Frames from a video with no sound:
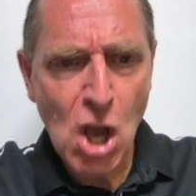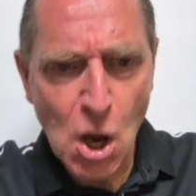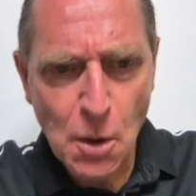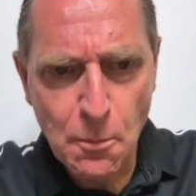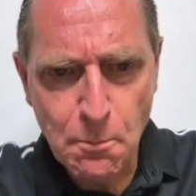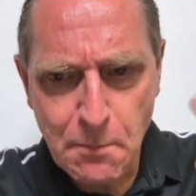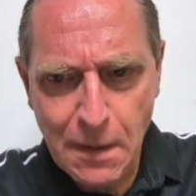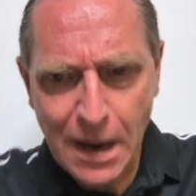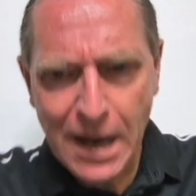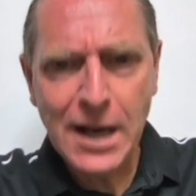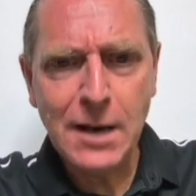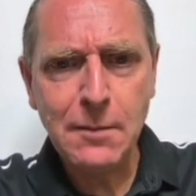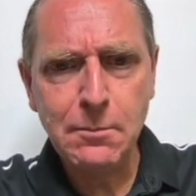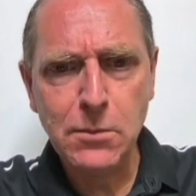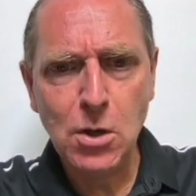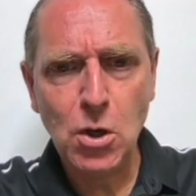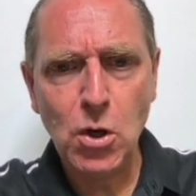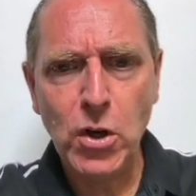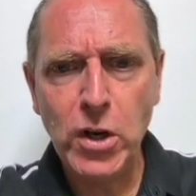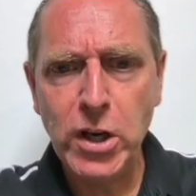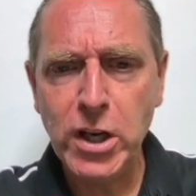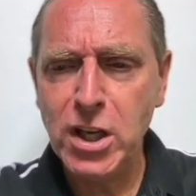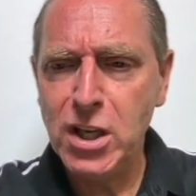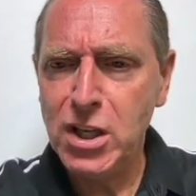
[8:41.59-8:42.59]

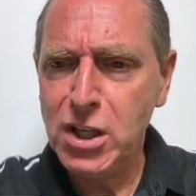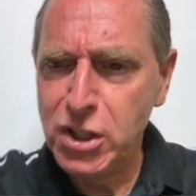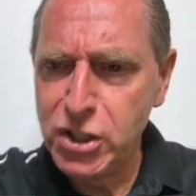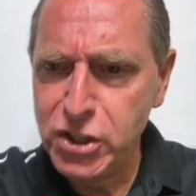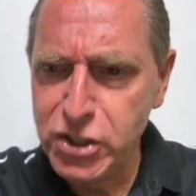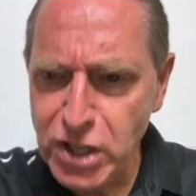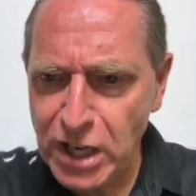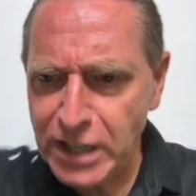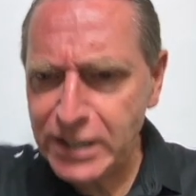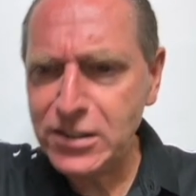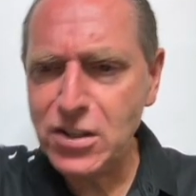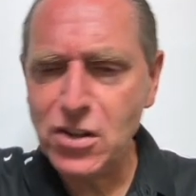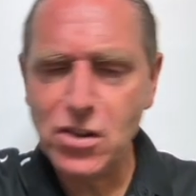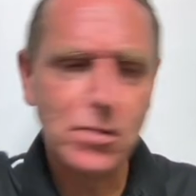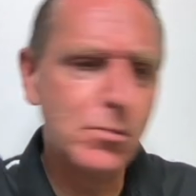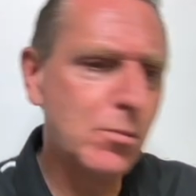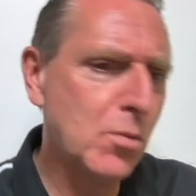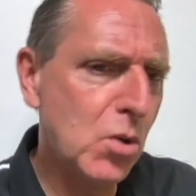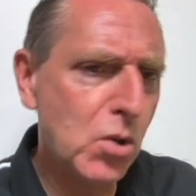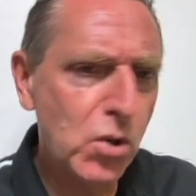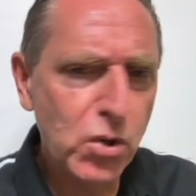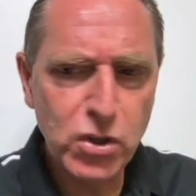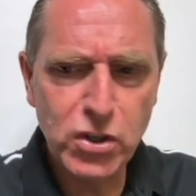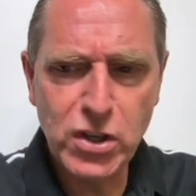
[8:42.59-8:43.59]
not to the
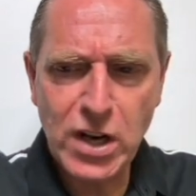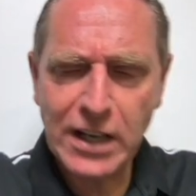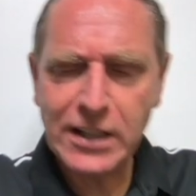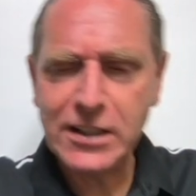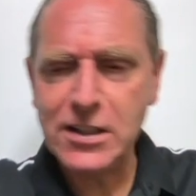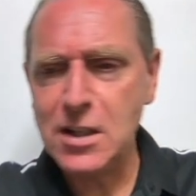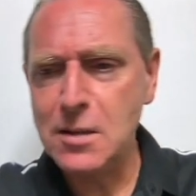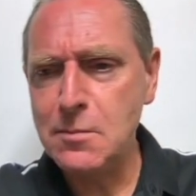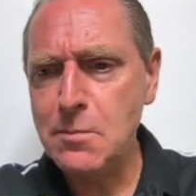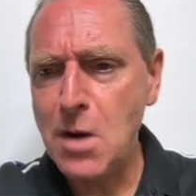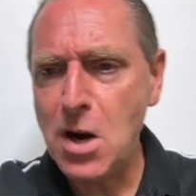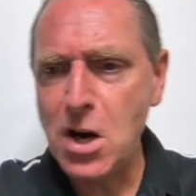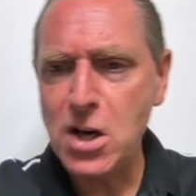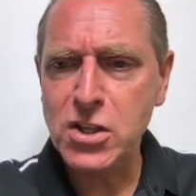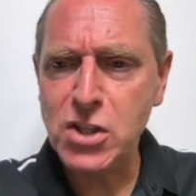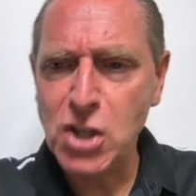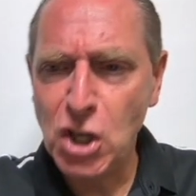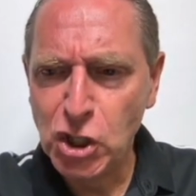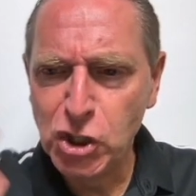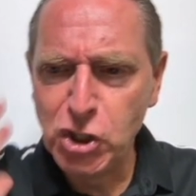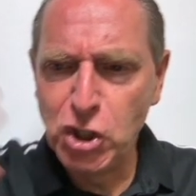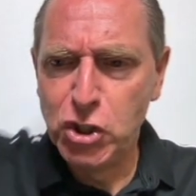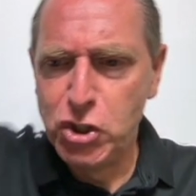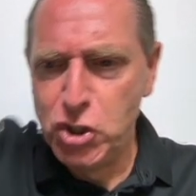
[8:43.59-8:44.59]
moon, not to the Mars,
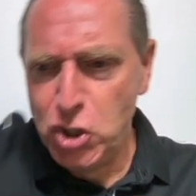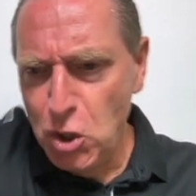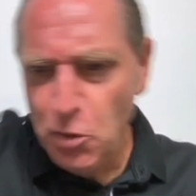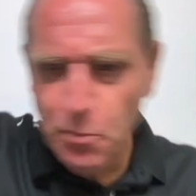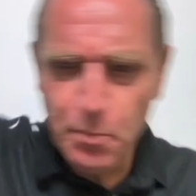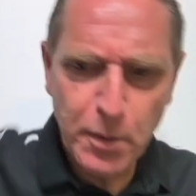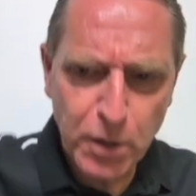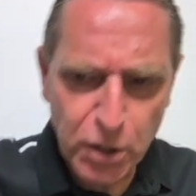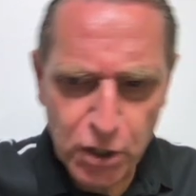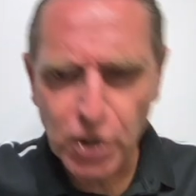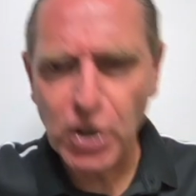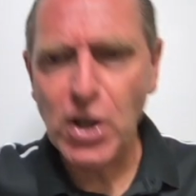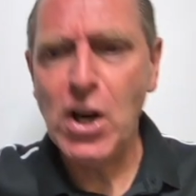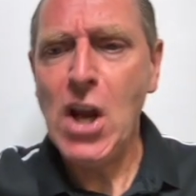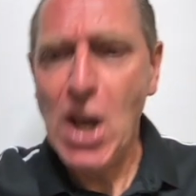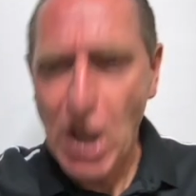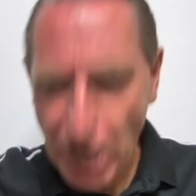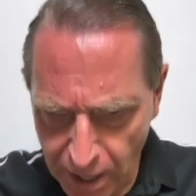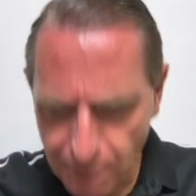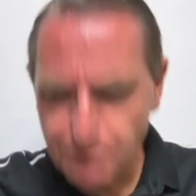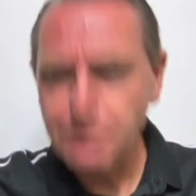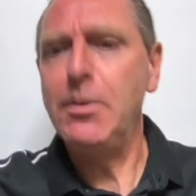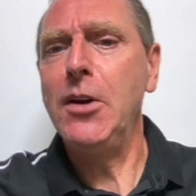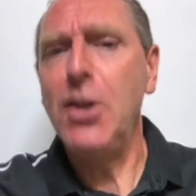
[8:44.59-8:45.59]
to Jupiter
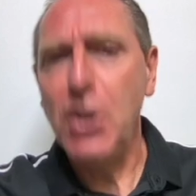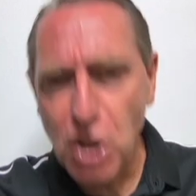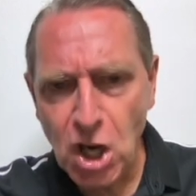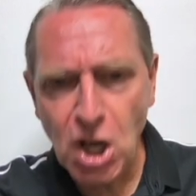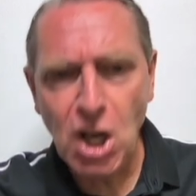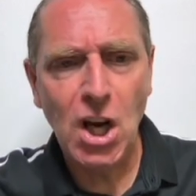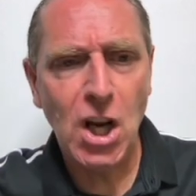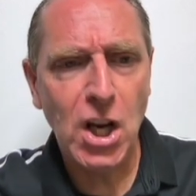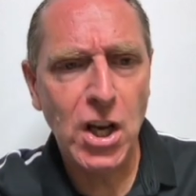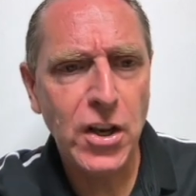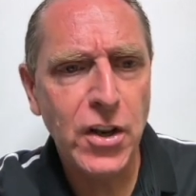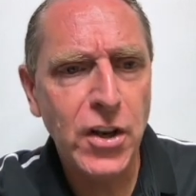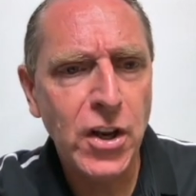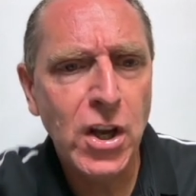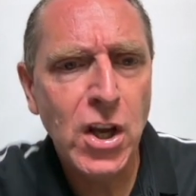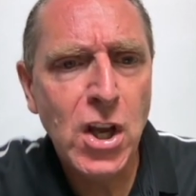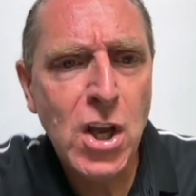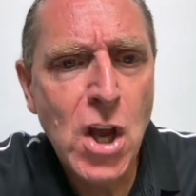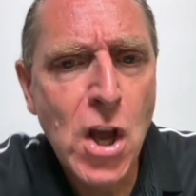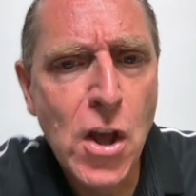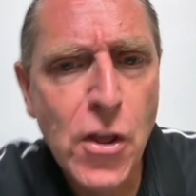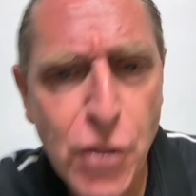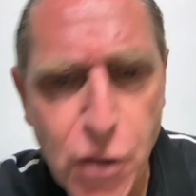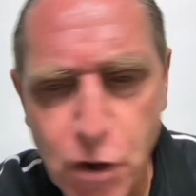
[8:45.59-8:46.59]
and beyond,
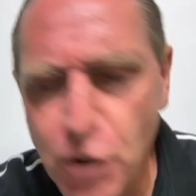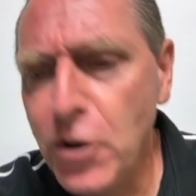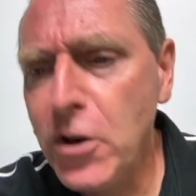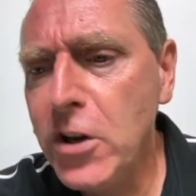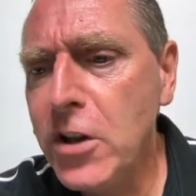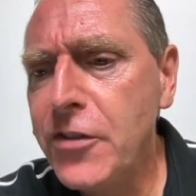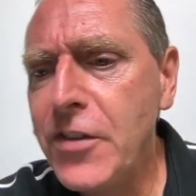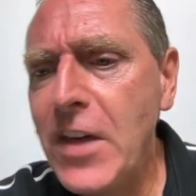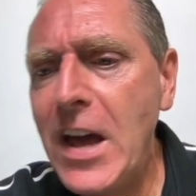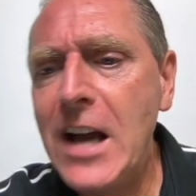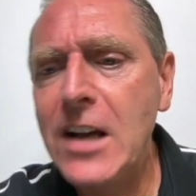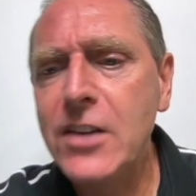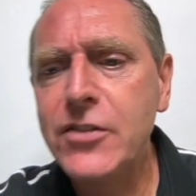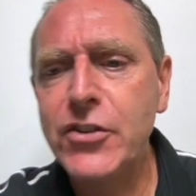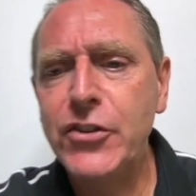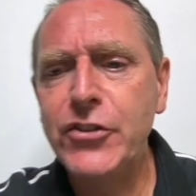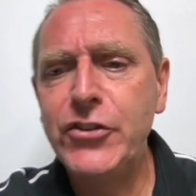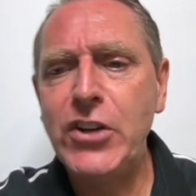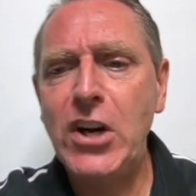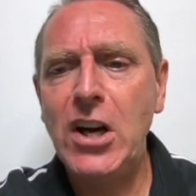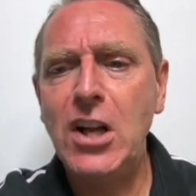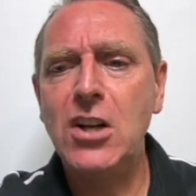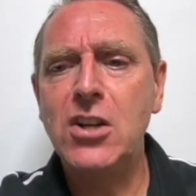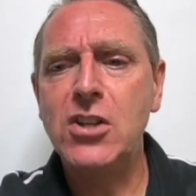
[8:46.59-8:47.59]

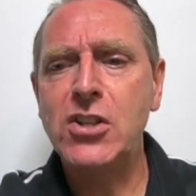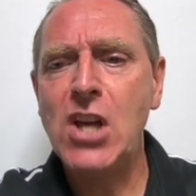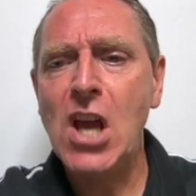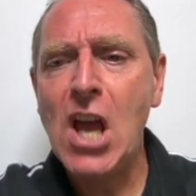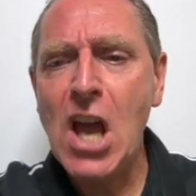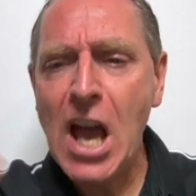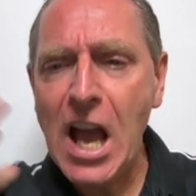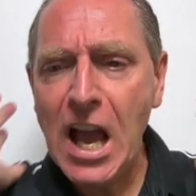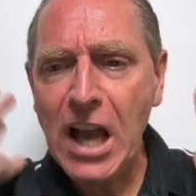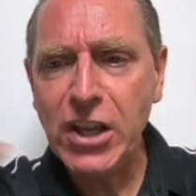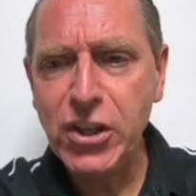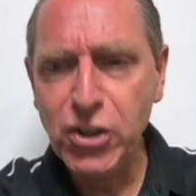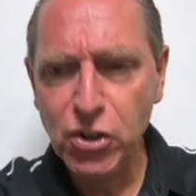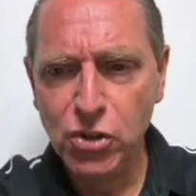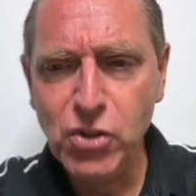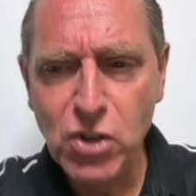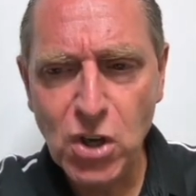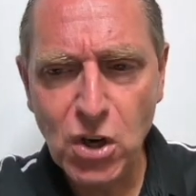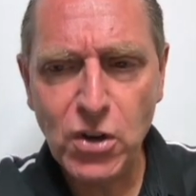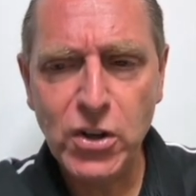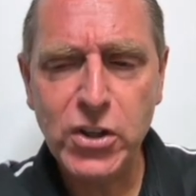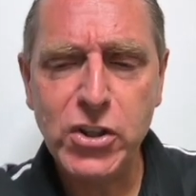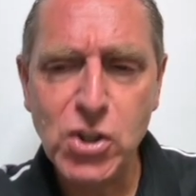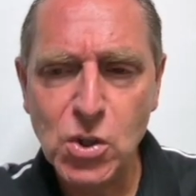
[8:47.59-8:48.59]
$30,000. You
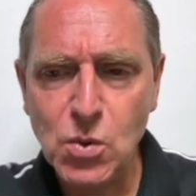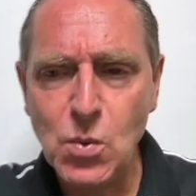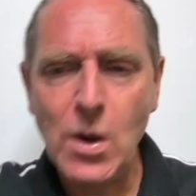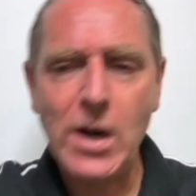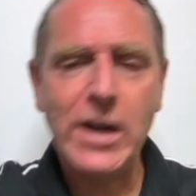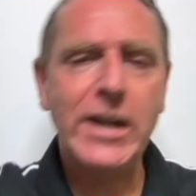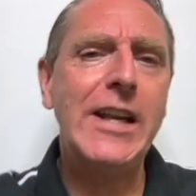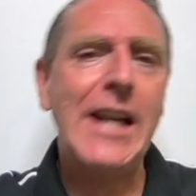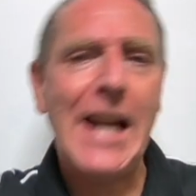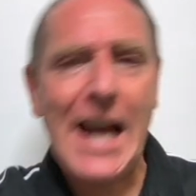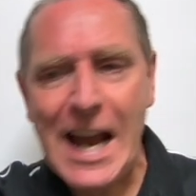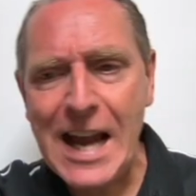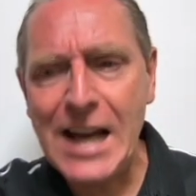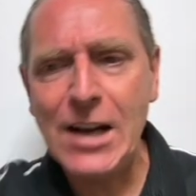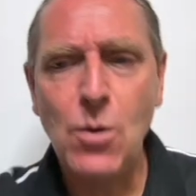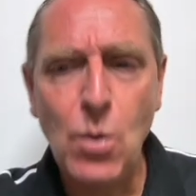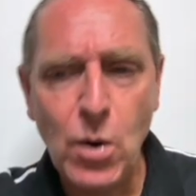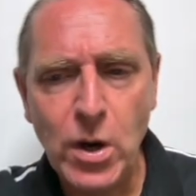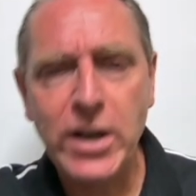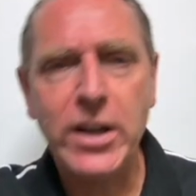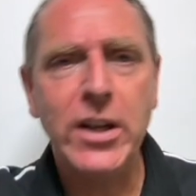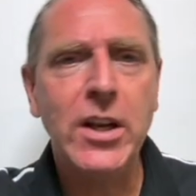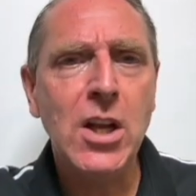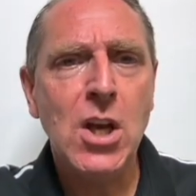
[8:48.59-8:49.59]
know what you want it. I
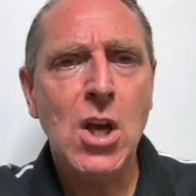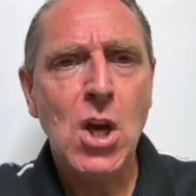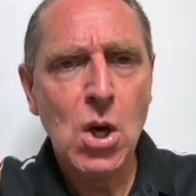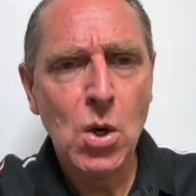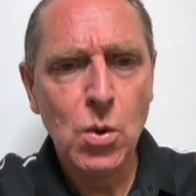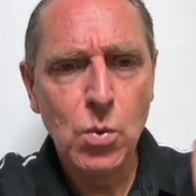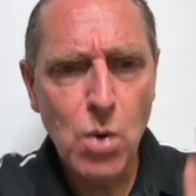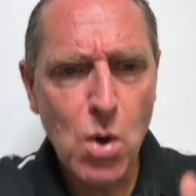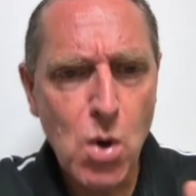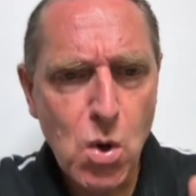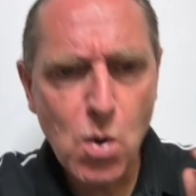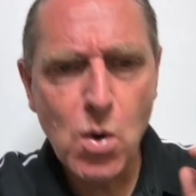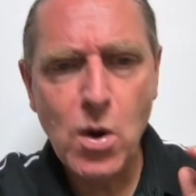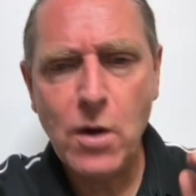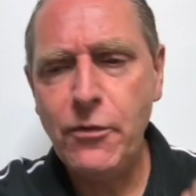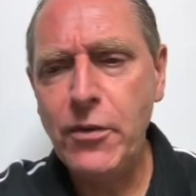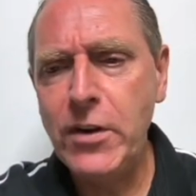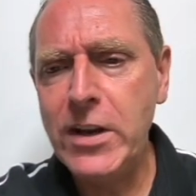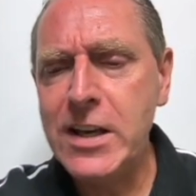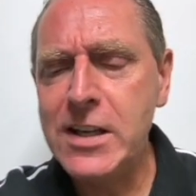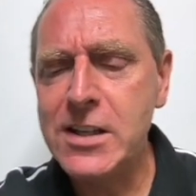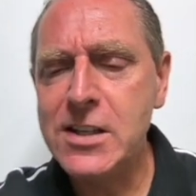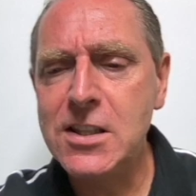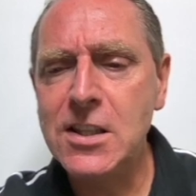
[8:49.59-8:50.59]
want it. Woo! If we
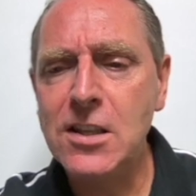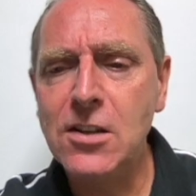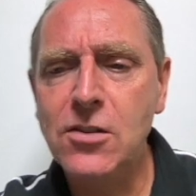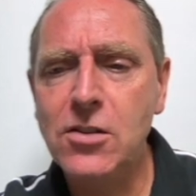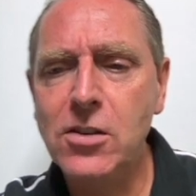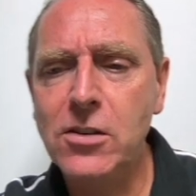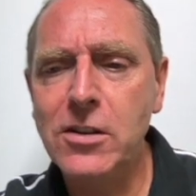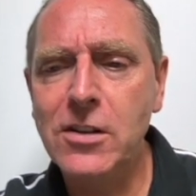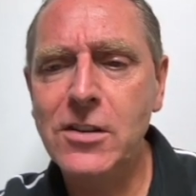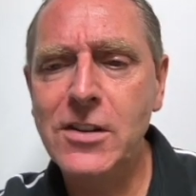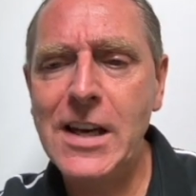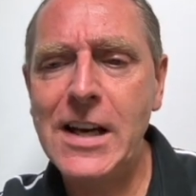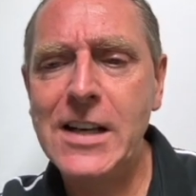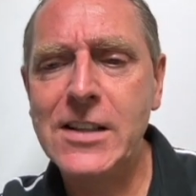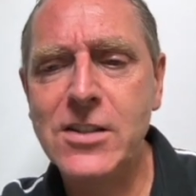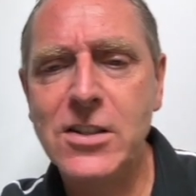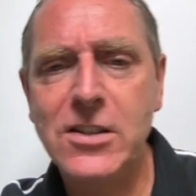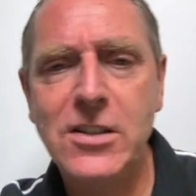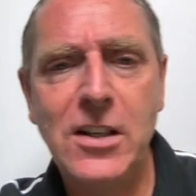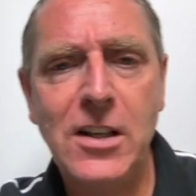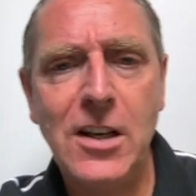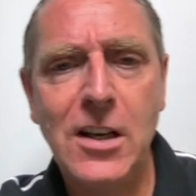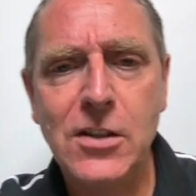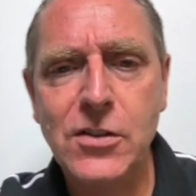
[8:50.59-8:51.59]
can see
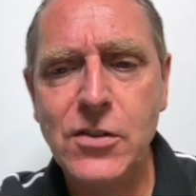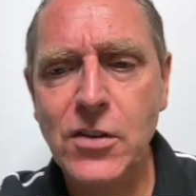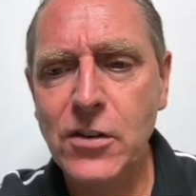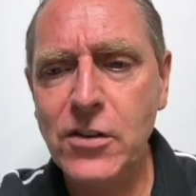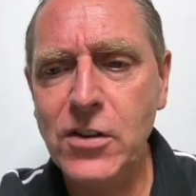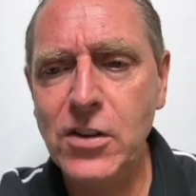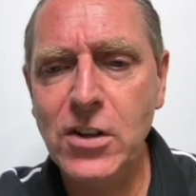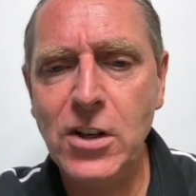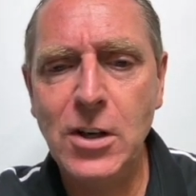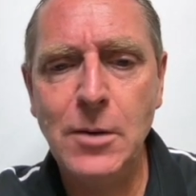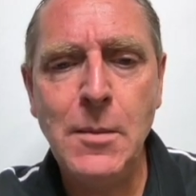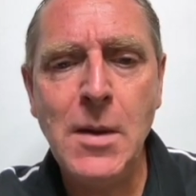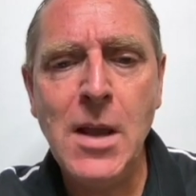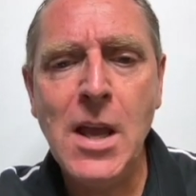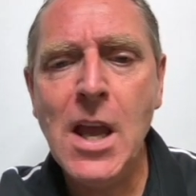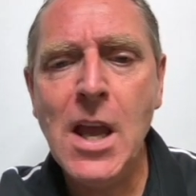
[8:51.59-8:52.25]
$30,000 for Ethereum,